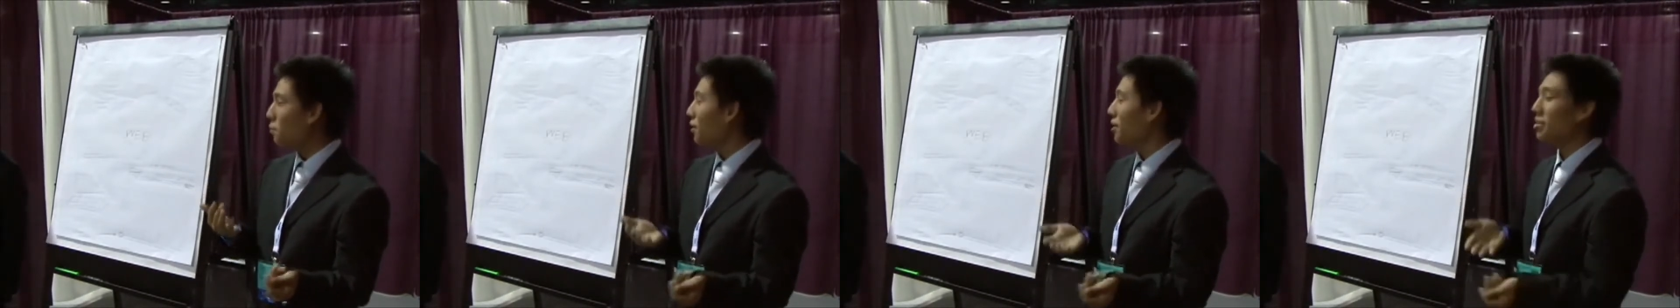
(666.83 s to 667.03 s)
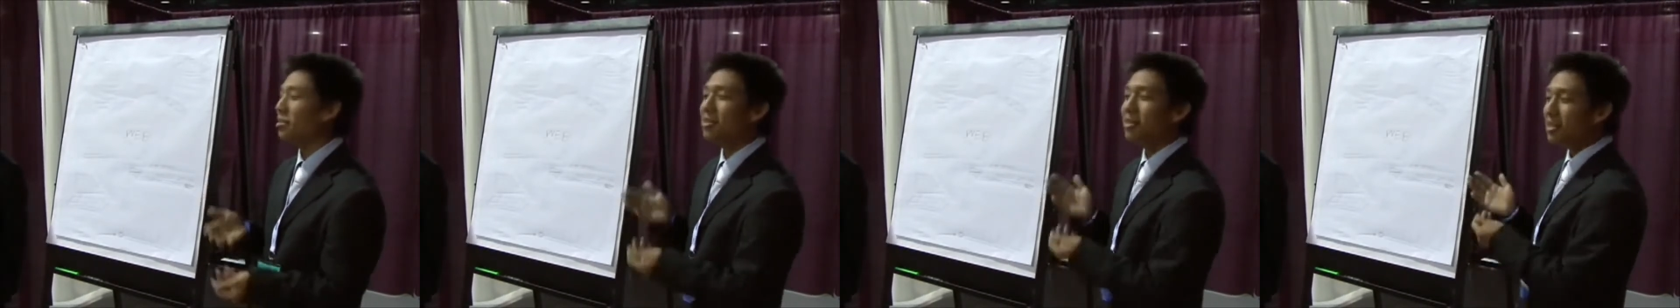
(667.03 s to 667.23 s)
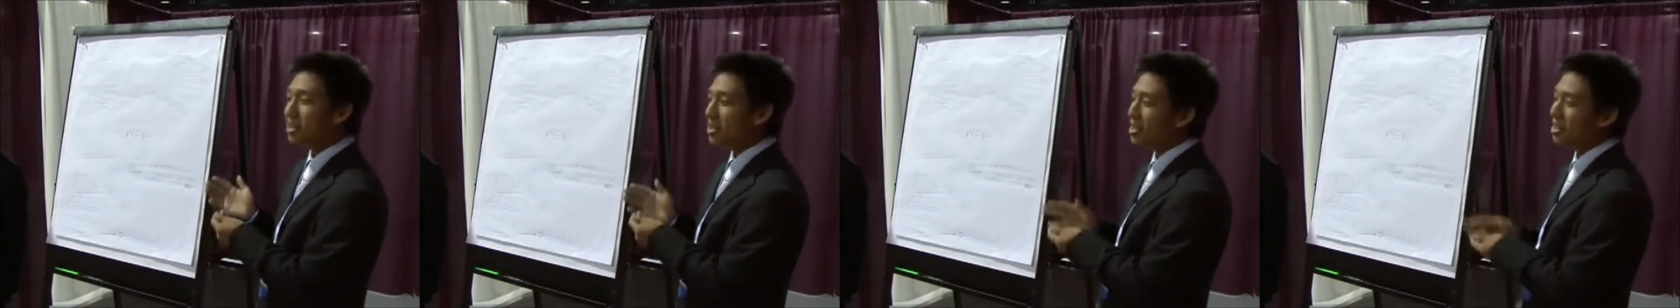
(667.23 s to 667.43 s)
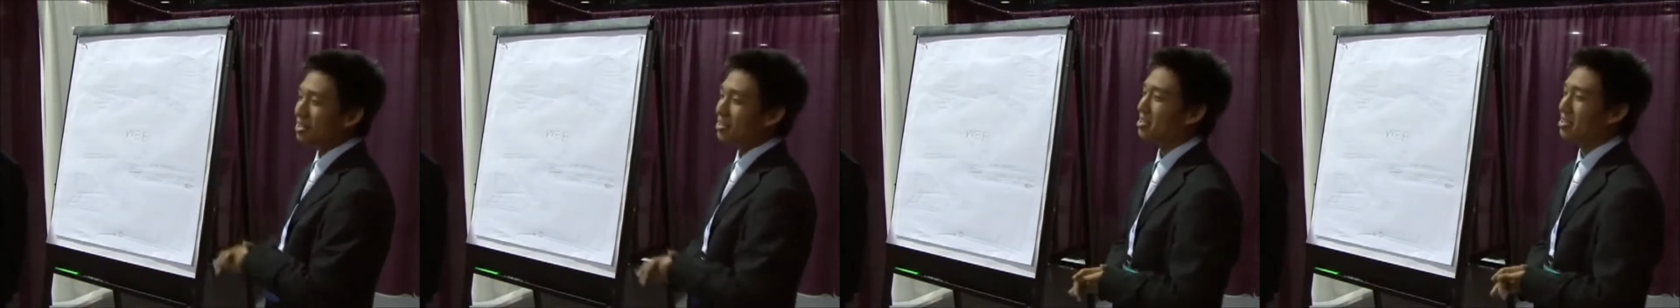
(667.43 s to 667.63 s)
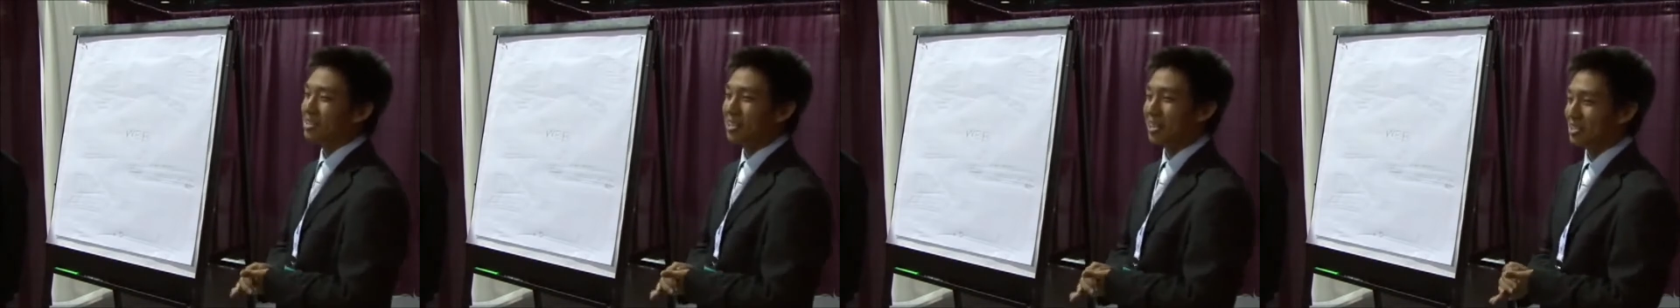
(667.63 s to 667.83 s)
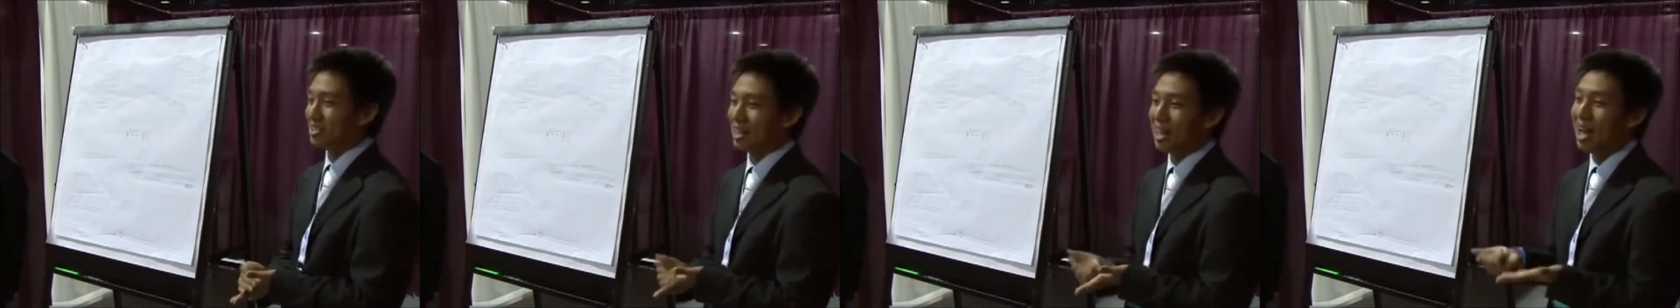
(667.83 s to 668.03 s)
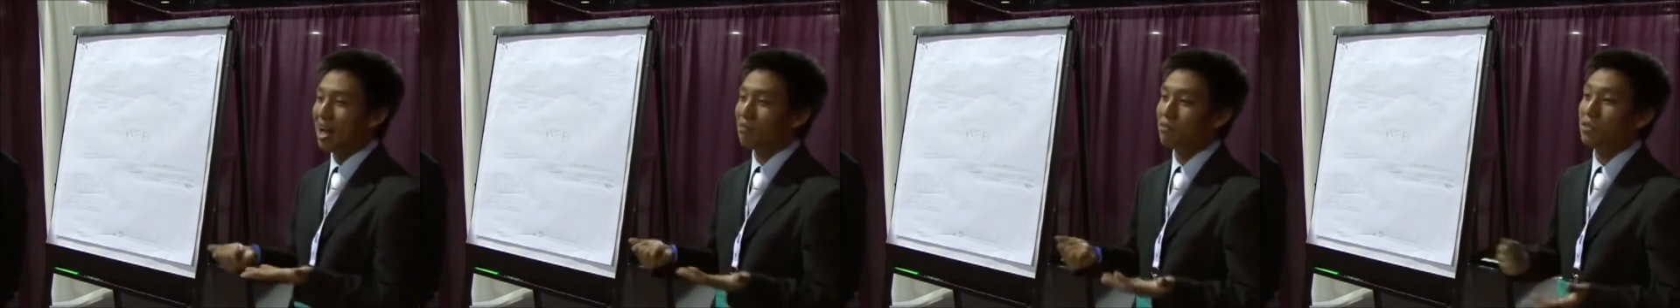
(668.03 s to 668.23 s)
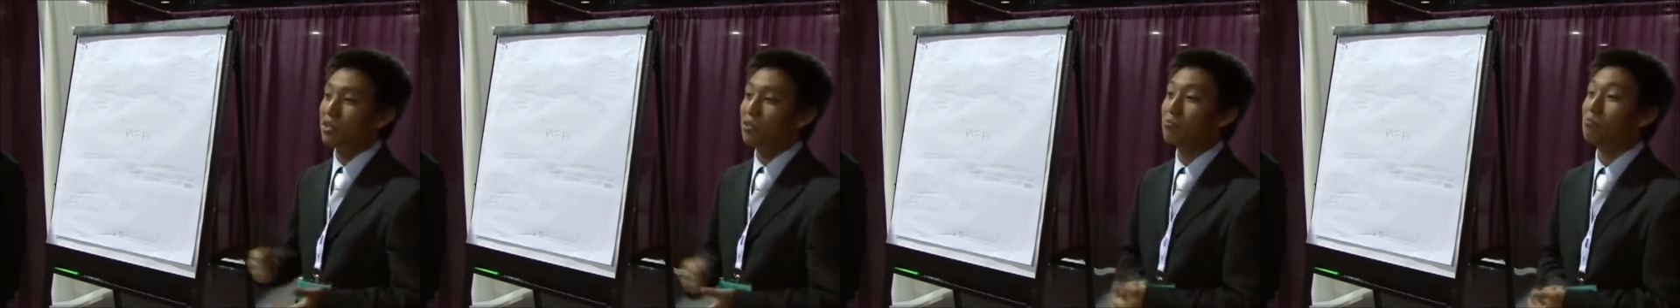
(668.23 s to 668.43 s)
but he doesn't
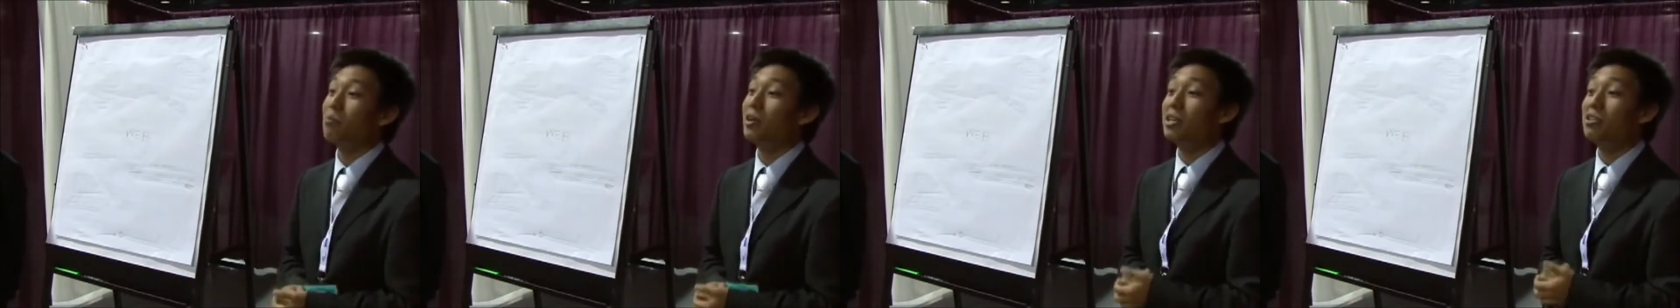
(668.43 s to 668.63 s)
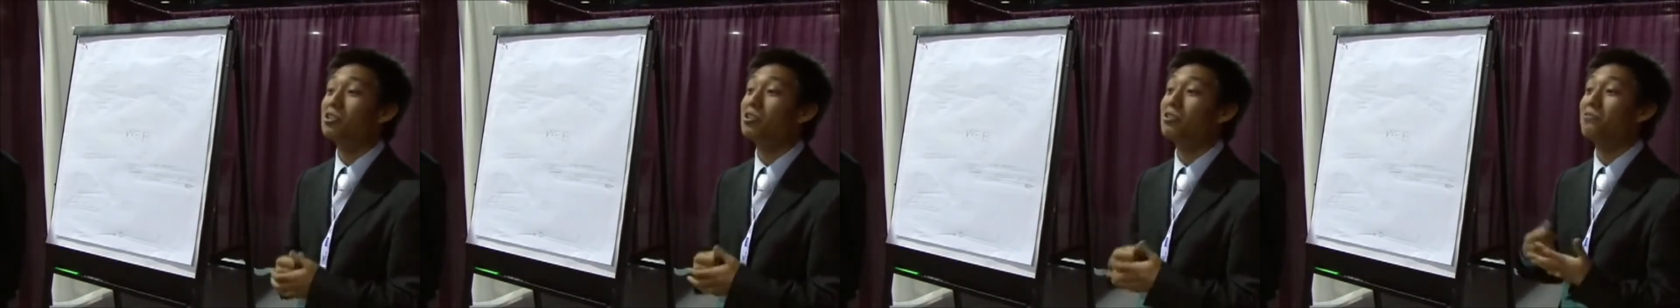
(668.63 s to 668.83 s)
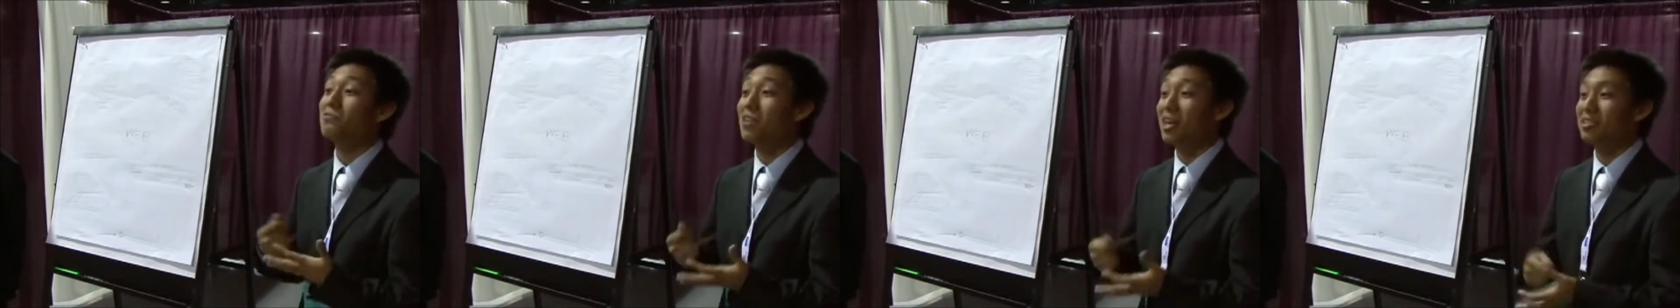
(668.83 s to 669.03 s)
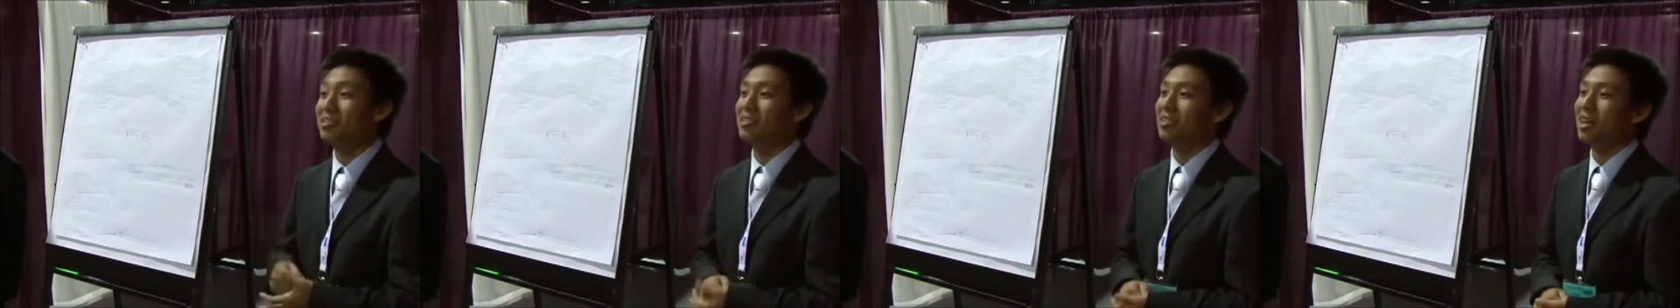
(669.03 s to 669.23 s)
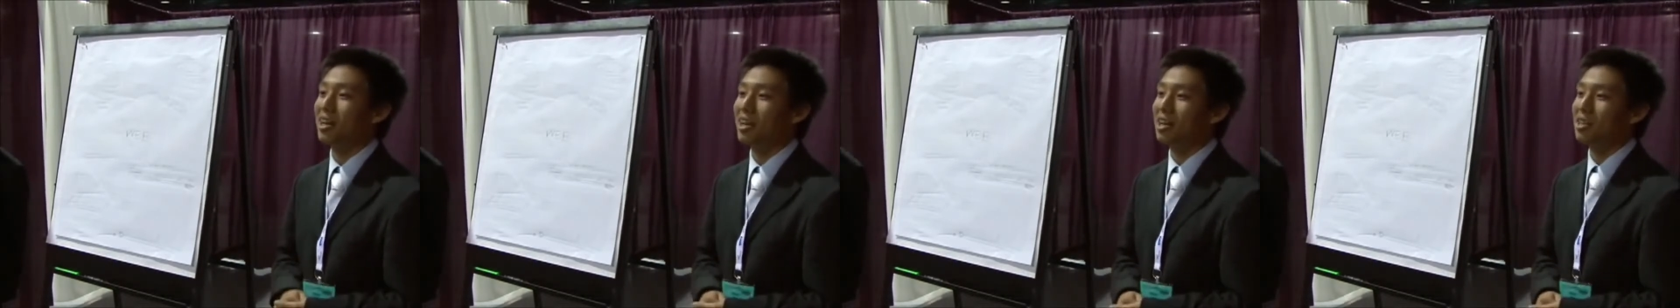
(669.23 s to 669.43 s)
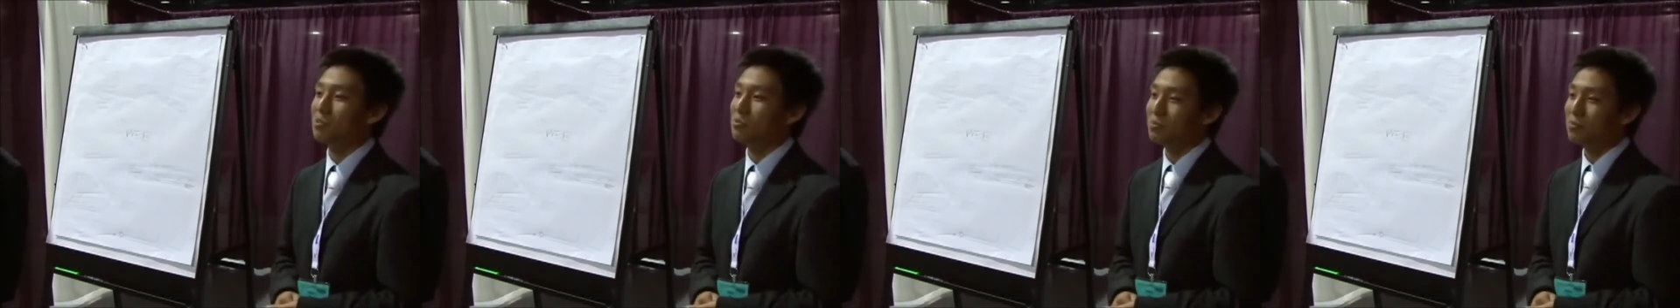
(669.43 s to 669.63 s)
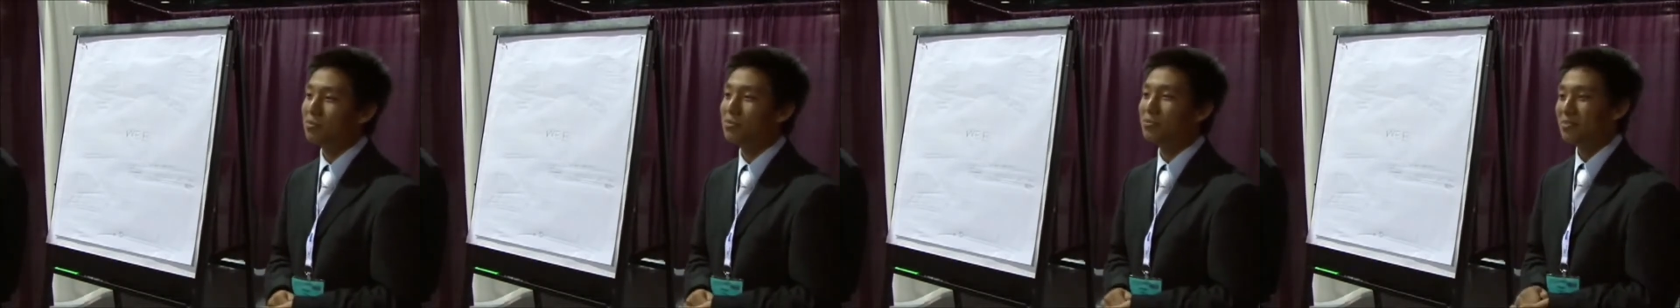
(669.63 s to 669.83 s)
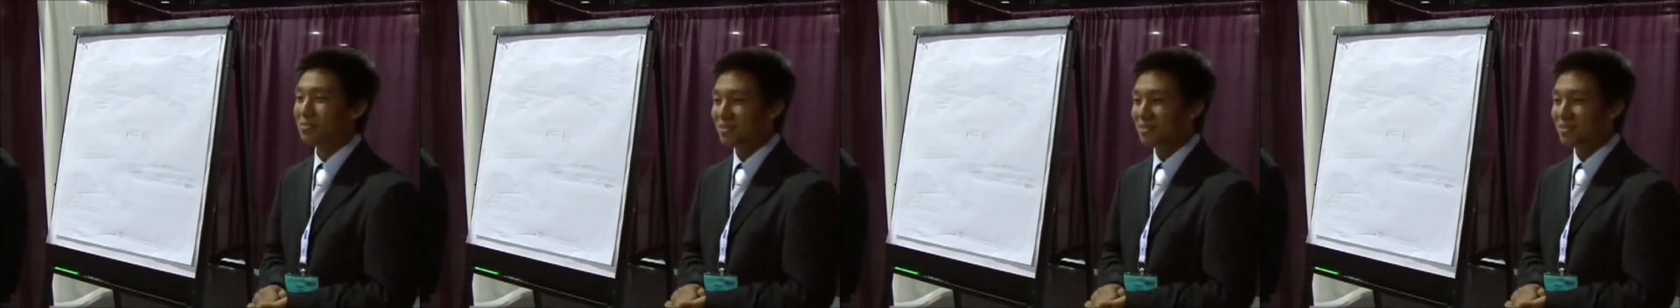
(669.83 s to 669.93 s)
have enough money to invest in that kind of